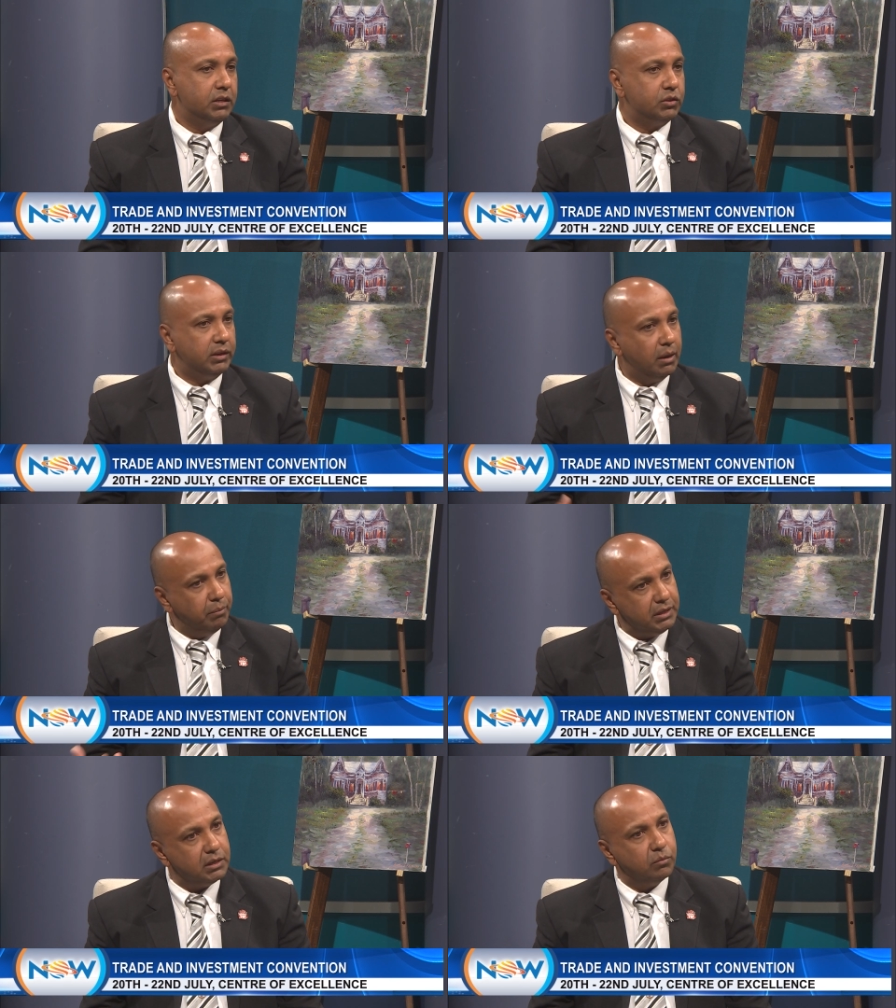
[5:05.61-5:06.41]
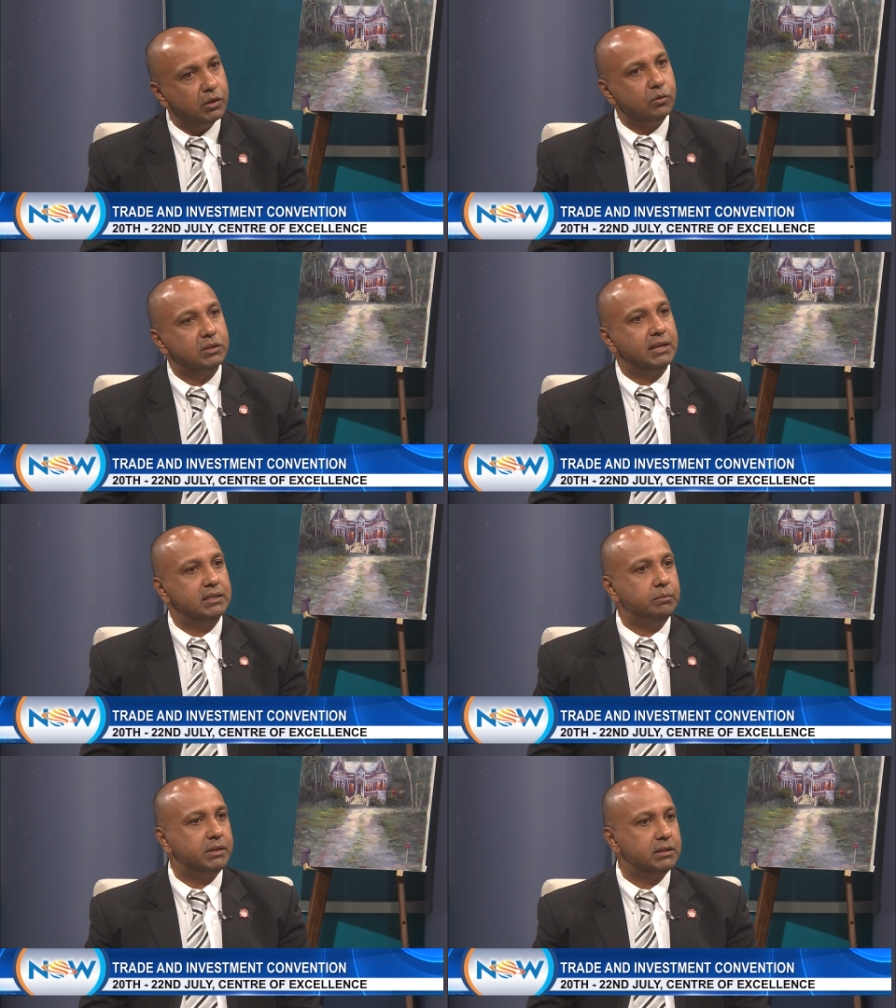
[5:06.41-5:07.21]
So they are meeting with those
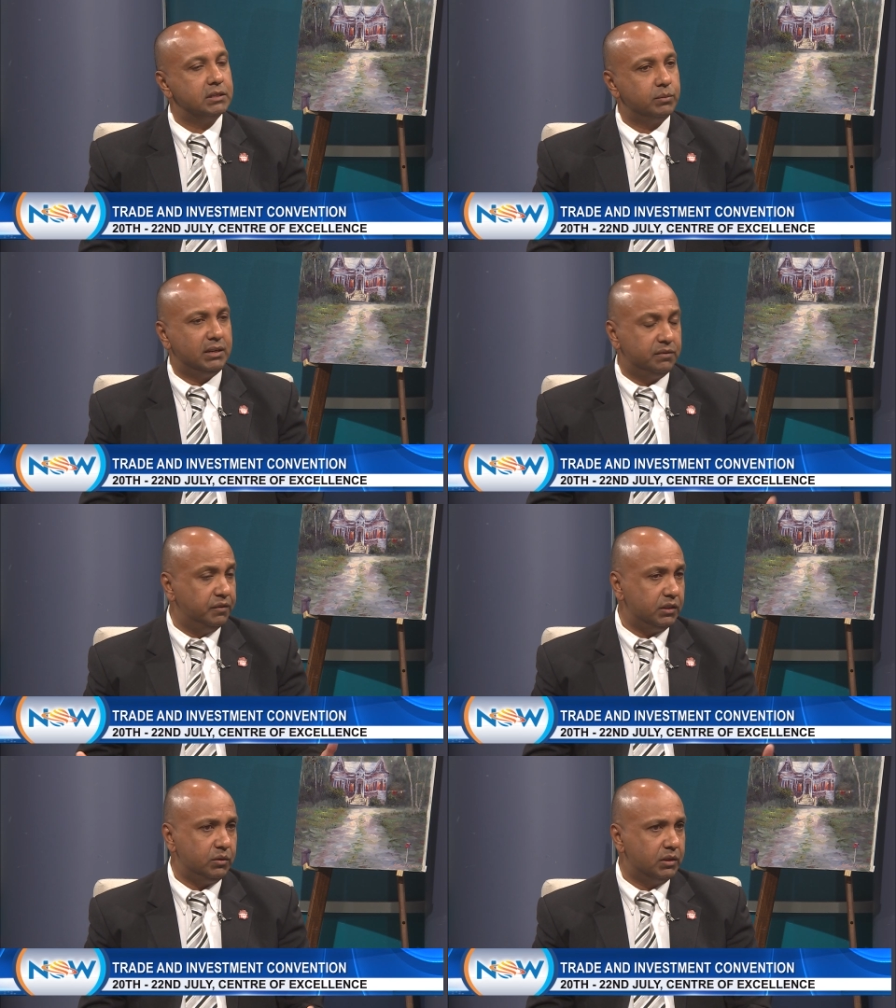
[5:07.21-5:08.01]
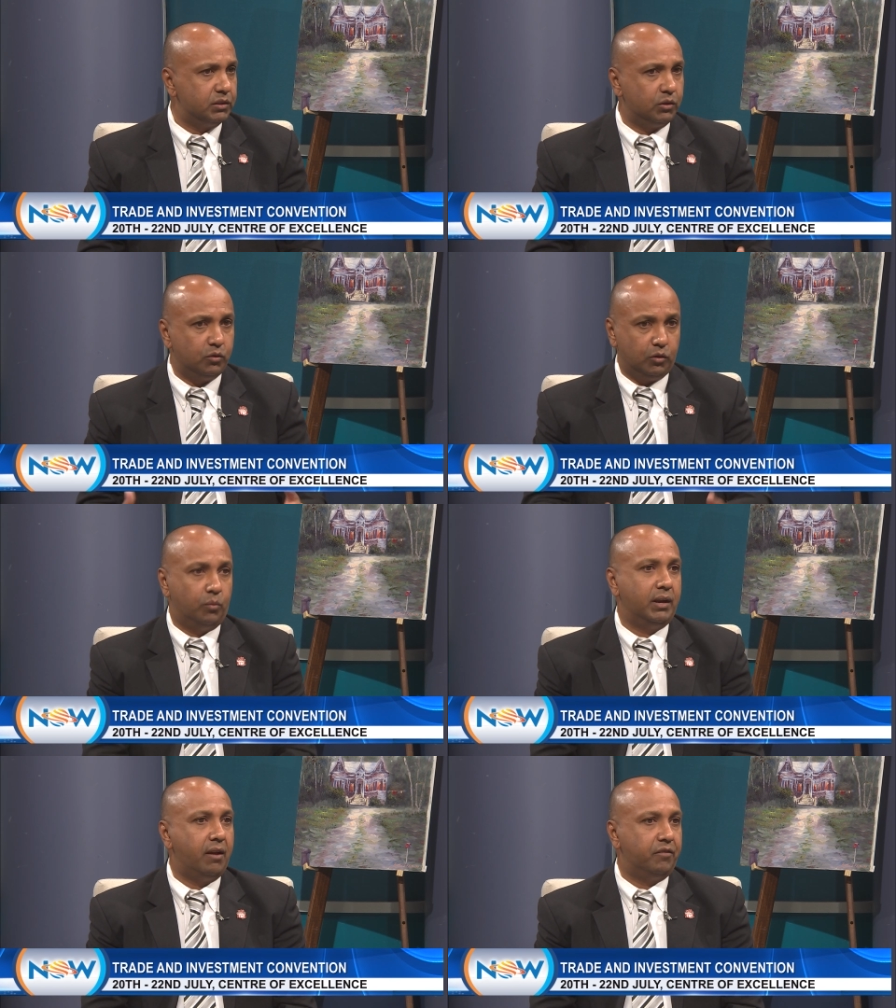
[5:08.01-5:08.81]
exhibitors as well. It's virtual, so no,
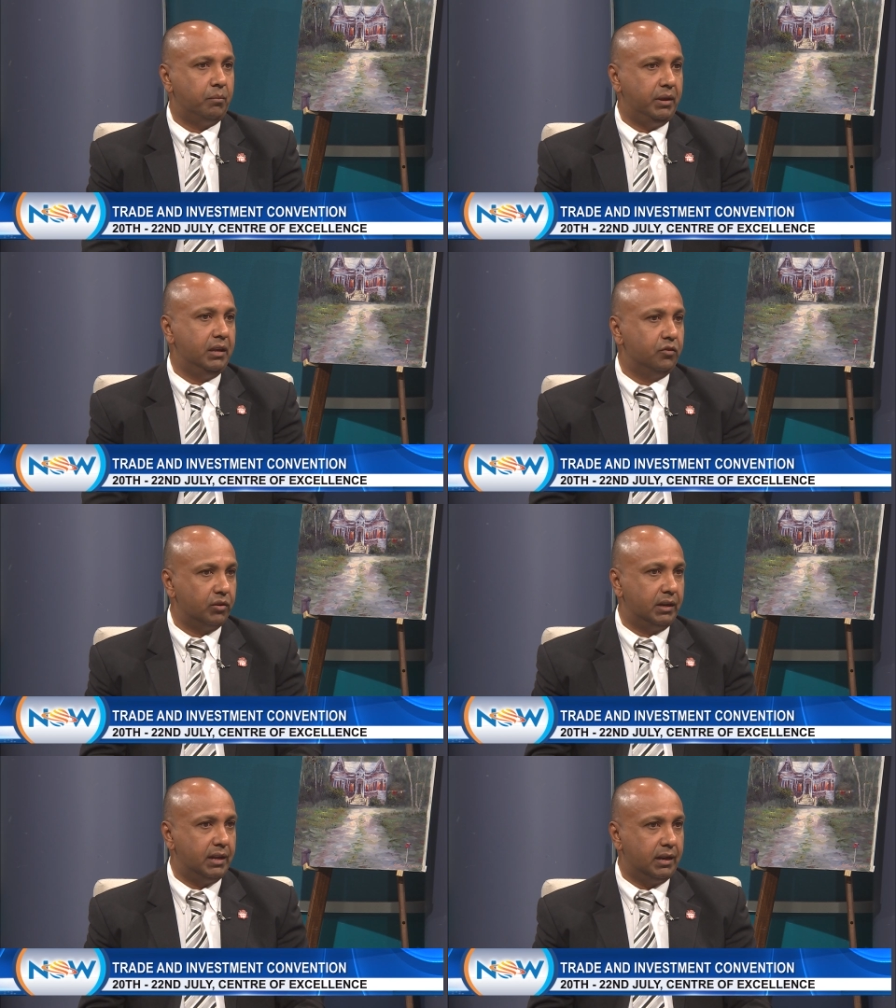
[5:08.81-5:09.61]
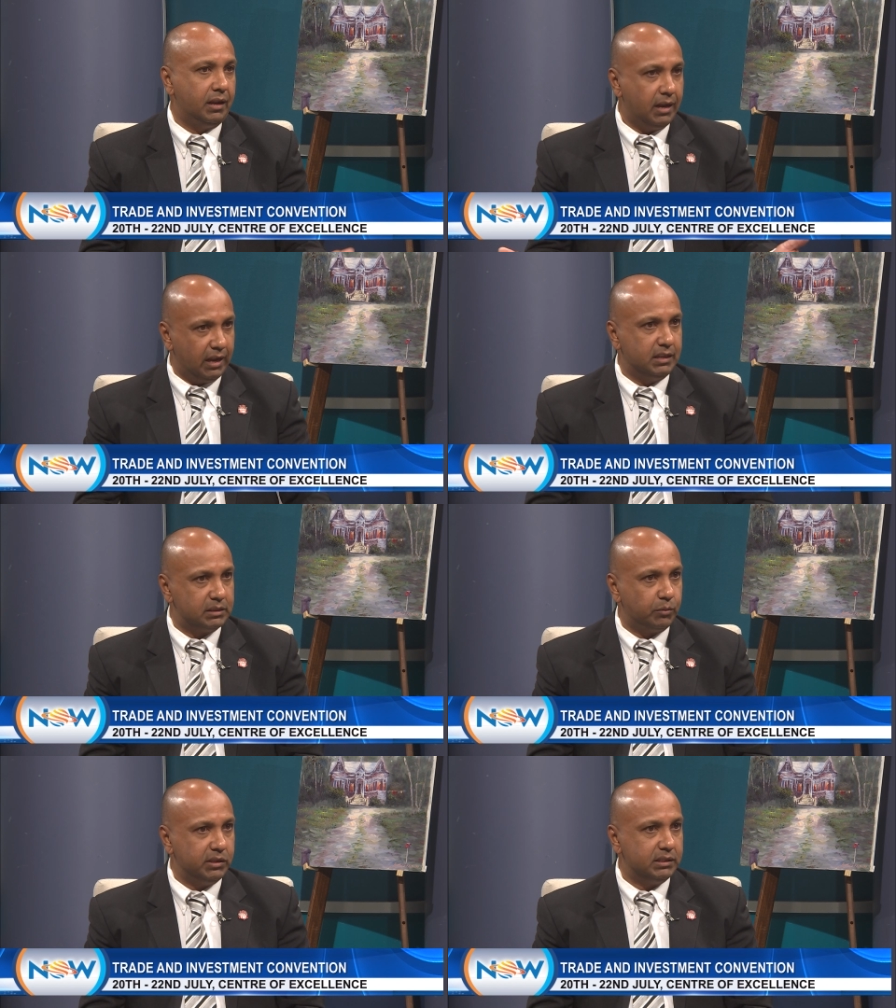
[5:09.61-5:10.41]
no one have to be in Trinidad at
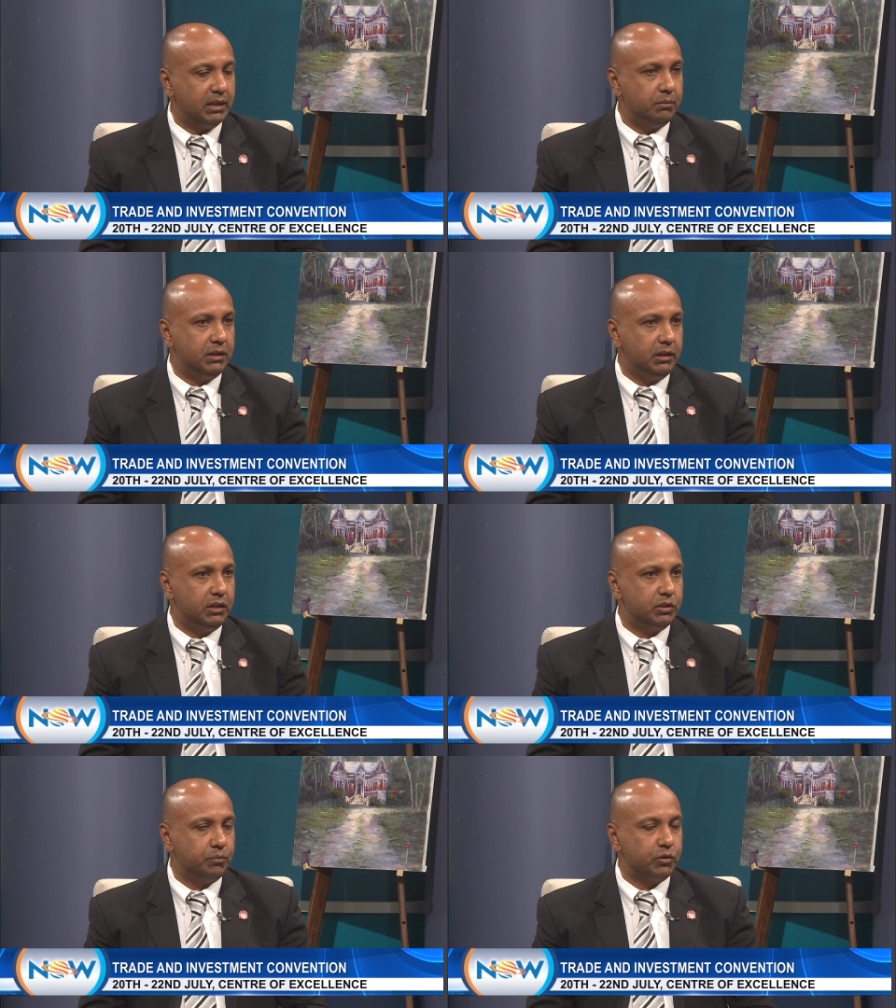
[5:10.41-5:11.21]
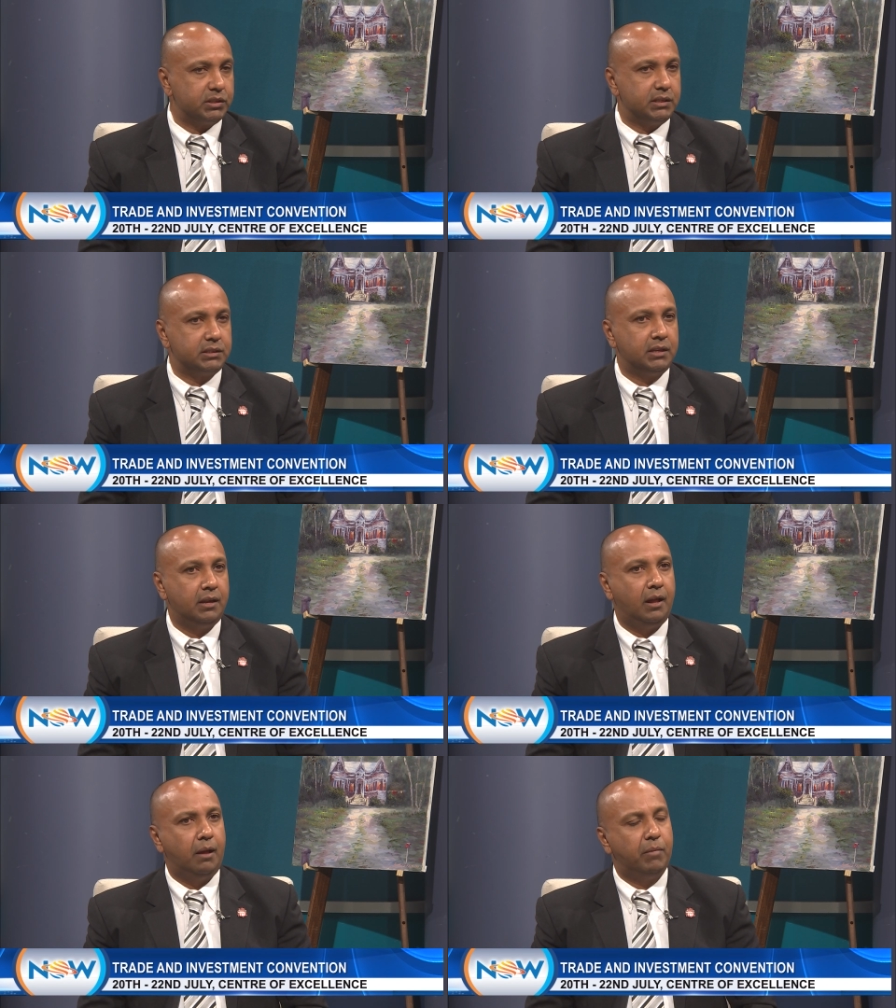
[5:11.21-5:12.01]
this point in time to yeah. engage the process.
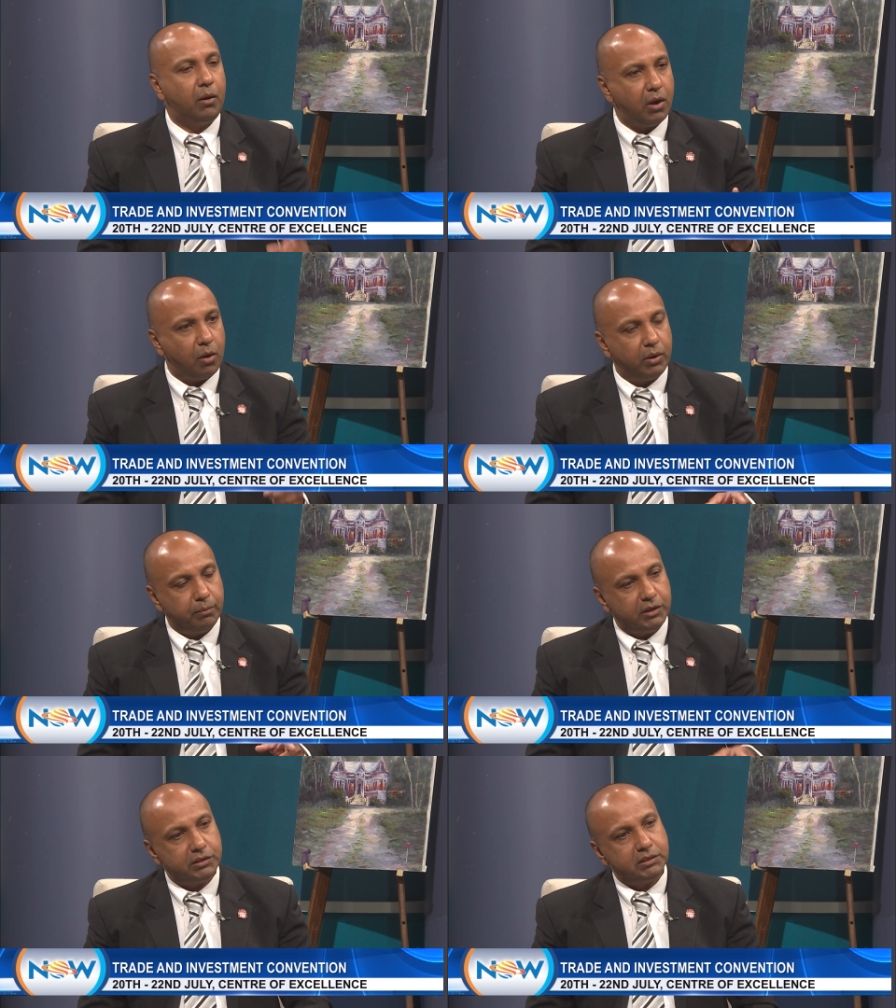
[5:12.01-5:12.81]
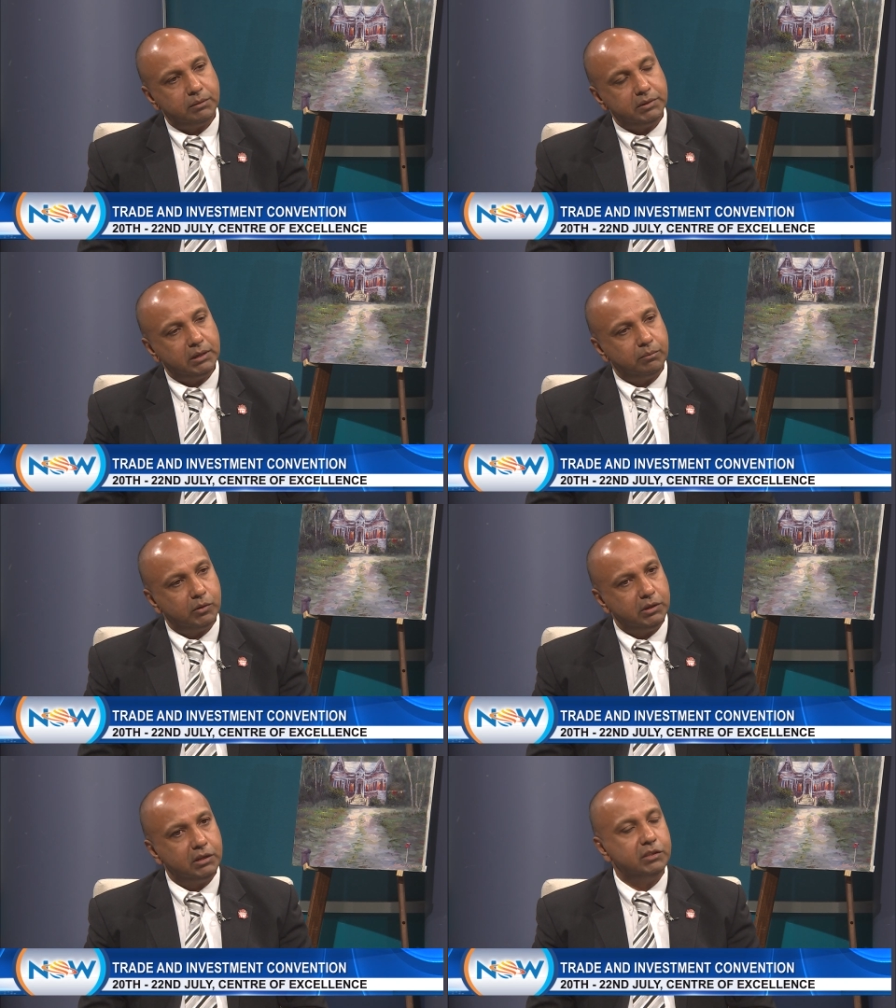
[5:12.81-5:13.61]
But I want to mention something
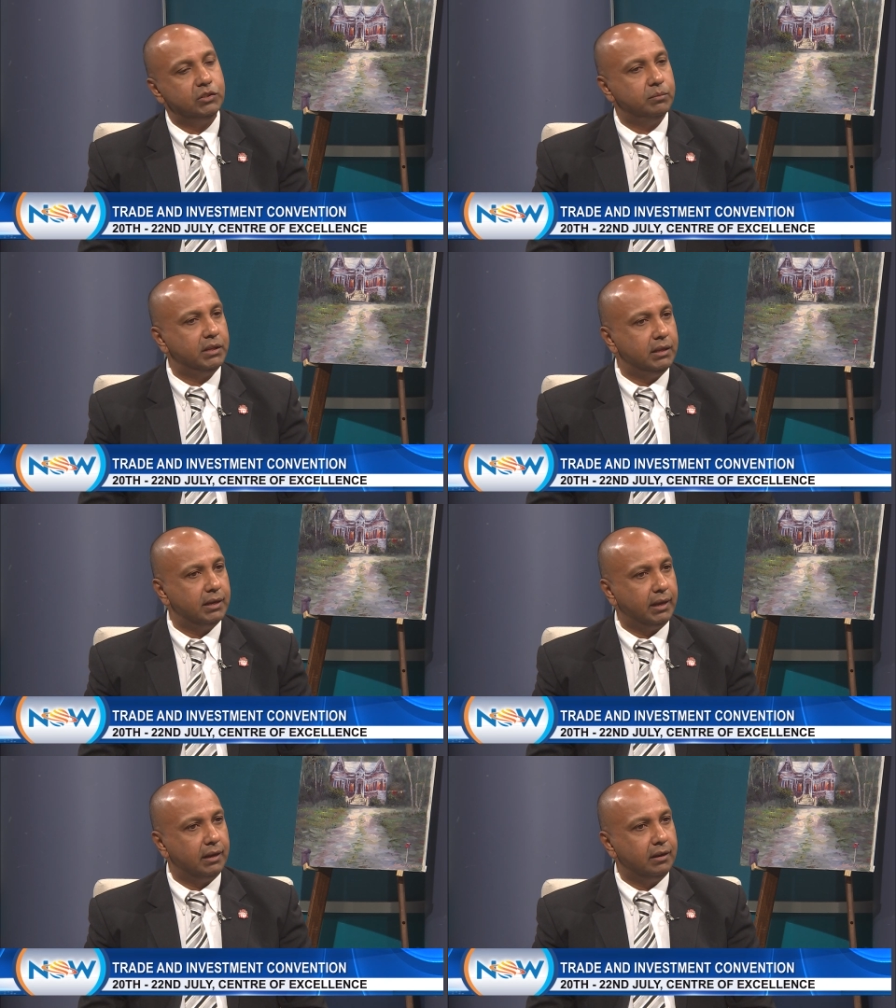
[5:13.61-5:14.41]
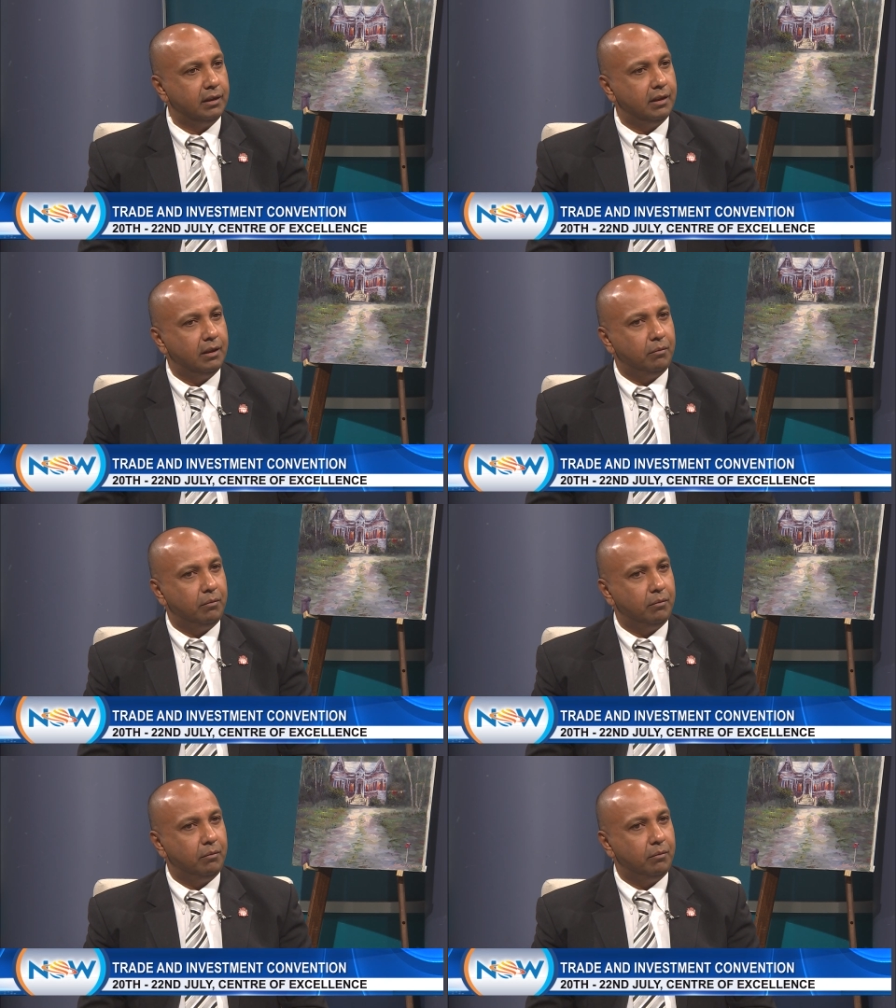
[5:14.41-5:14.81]
about the consumer there again.